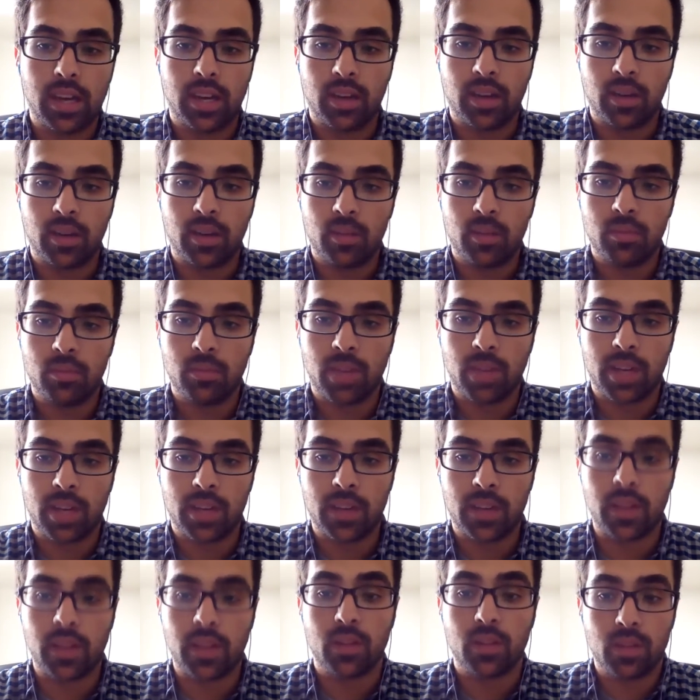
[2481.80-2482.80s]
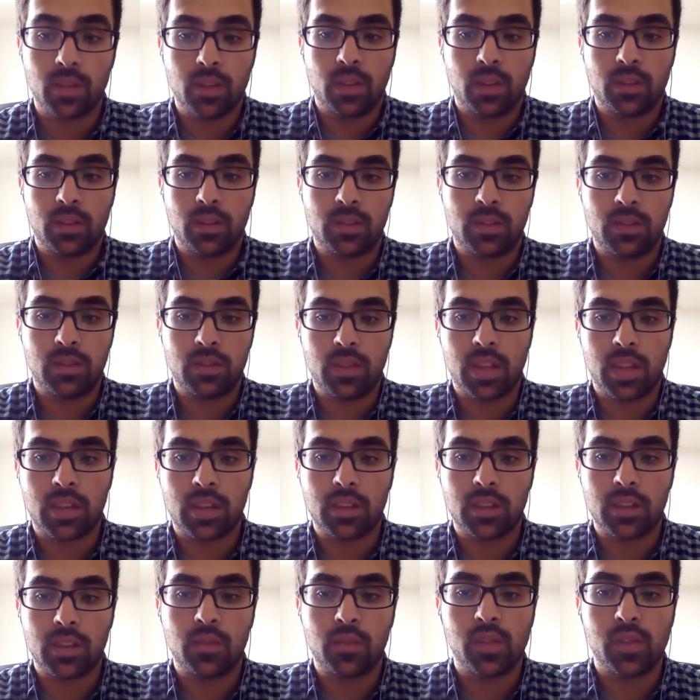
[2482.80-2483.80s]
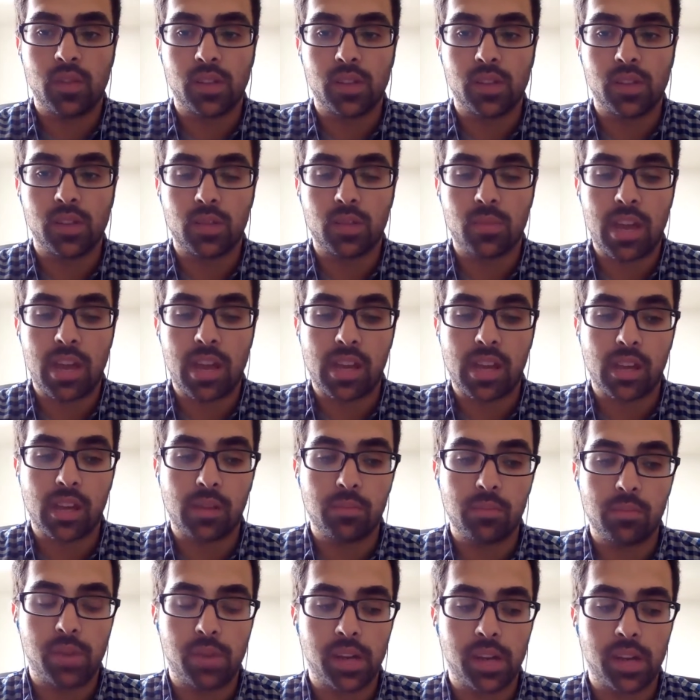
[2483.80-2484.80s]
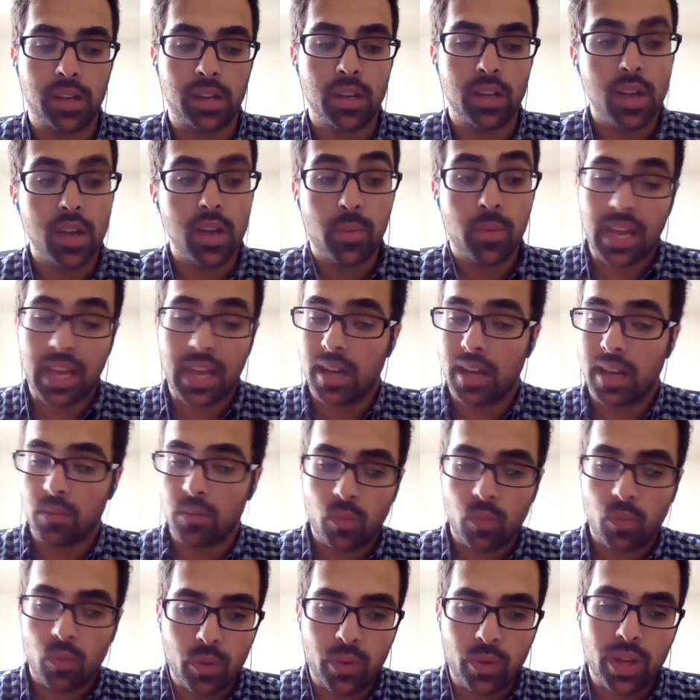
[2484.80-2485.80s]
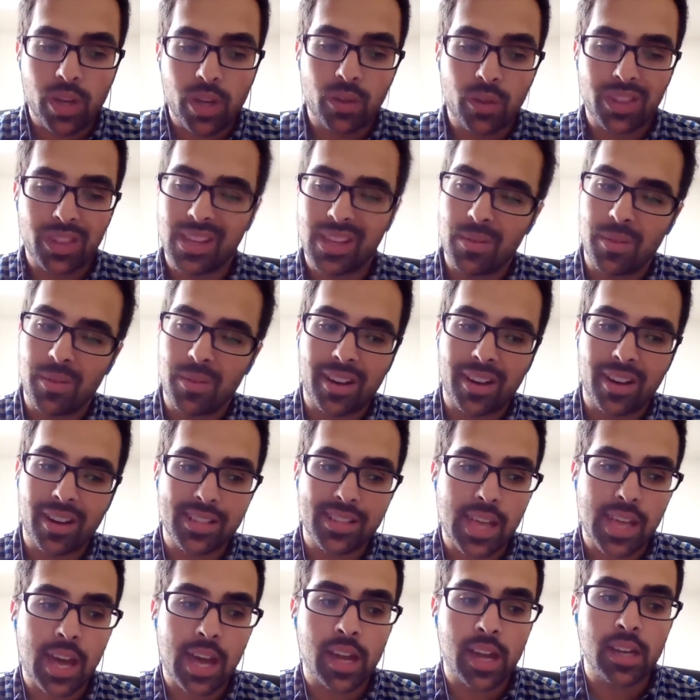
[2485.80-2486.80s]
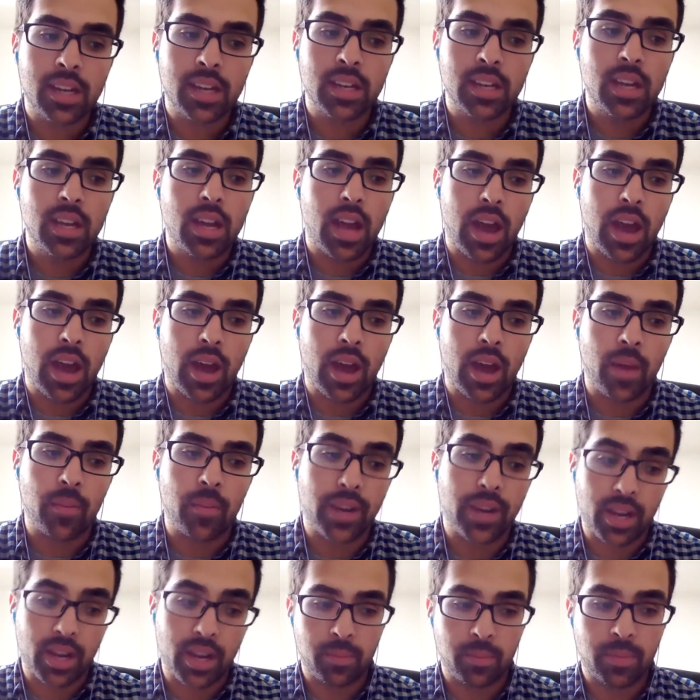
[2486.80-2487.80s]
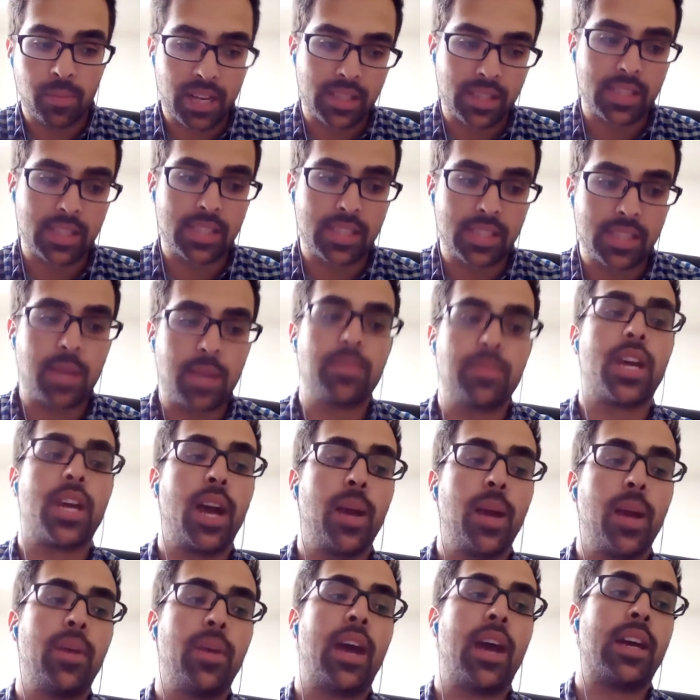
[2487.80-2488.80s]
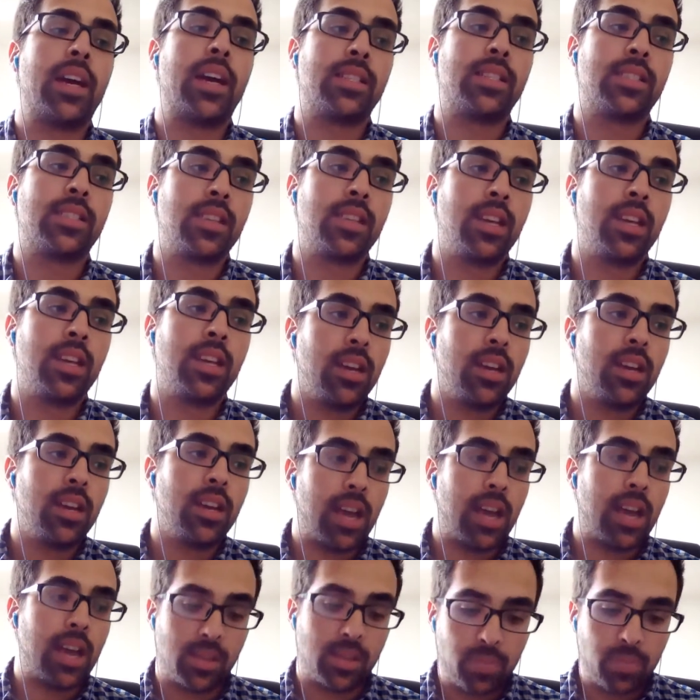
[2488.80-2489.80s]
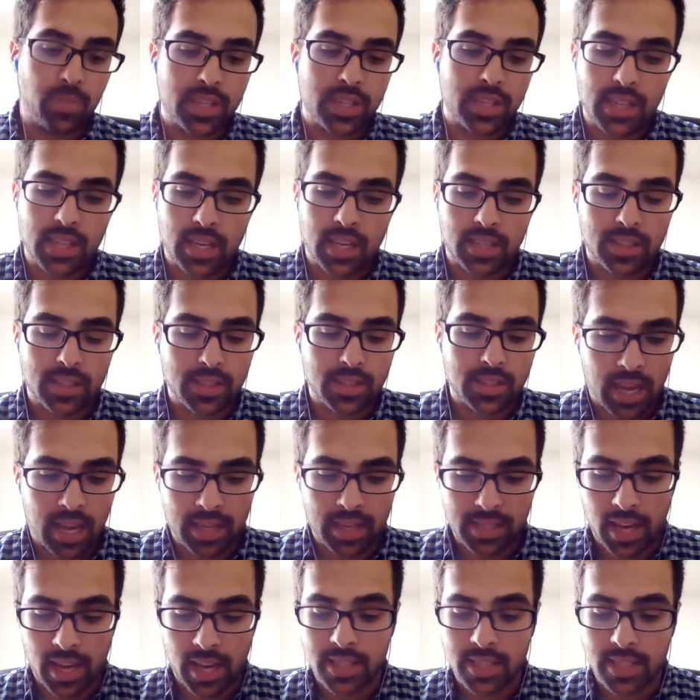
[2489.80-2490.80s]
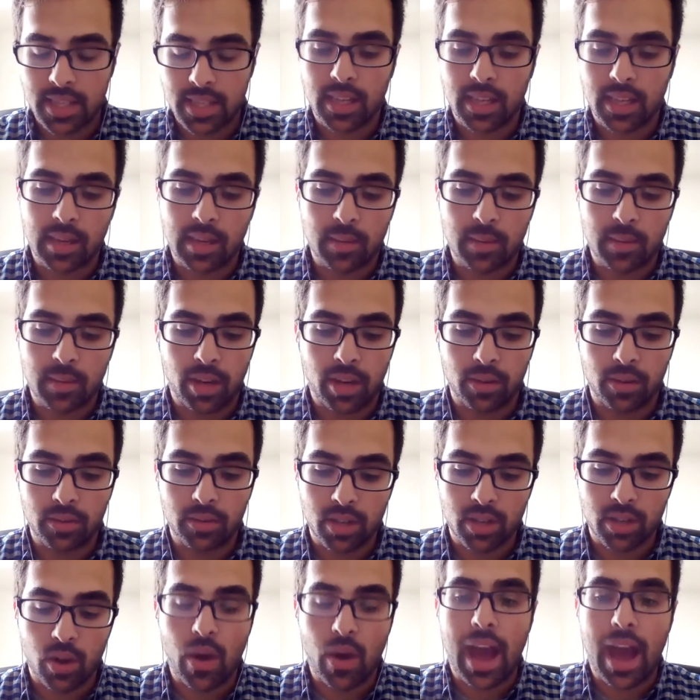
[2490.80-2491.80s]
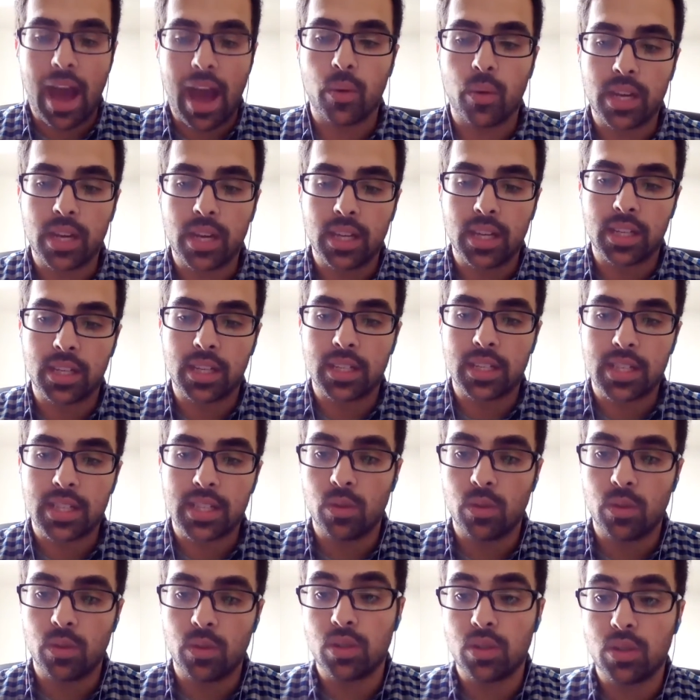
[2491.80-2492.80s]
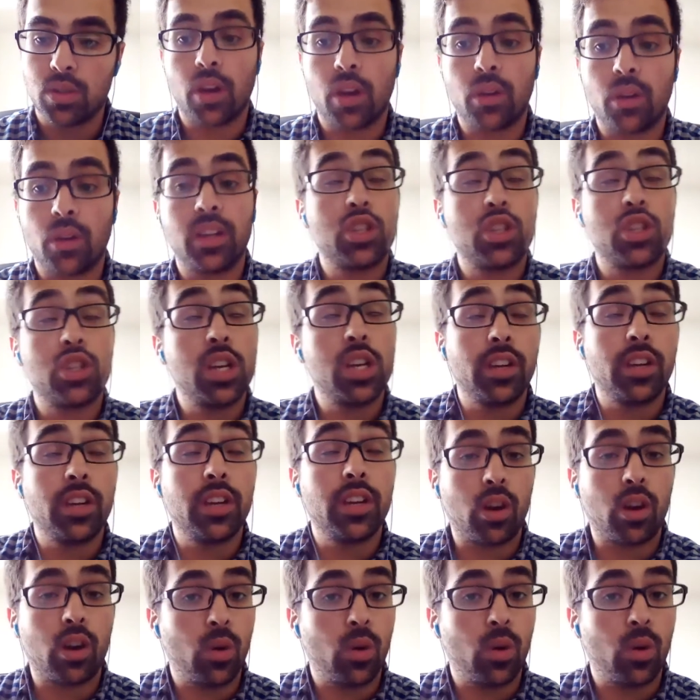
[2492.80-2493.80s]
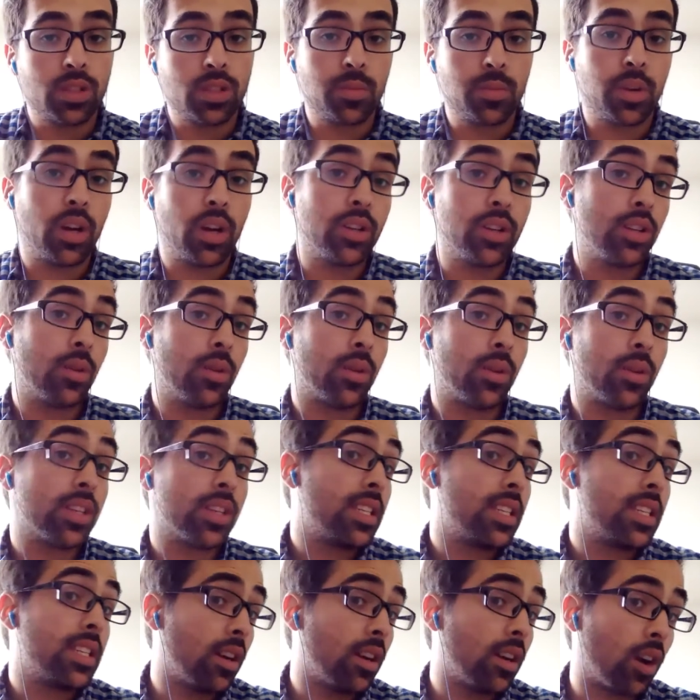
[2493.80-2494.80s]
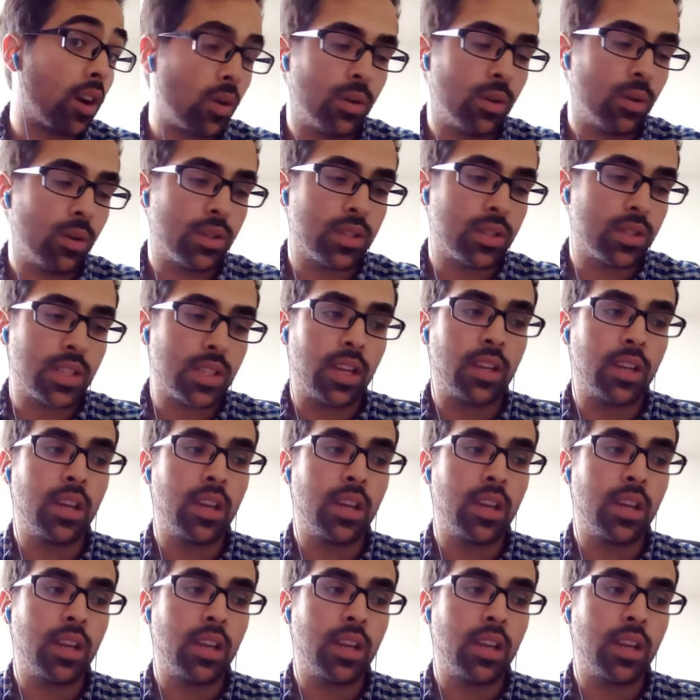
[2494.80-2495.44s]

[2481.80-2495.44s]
money that they can feel that they're making. But again, we don't think about it as that. But at the same time, as a business, as us thinking about, you know, how we can continue not only achieving our goals but also exceeding our goals and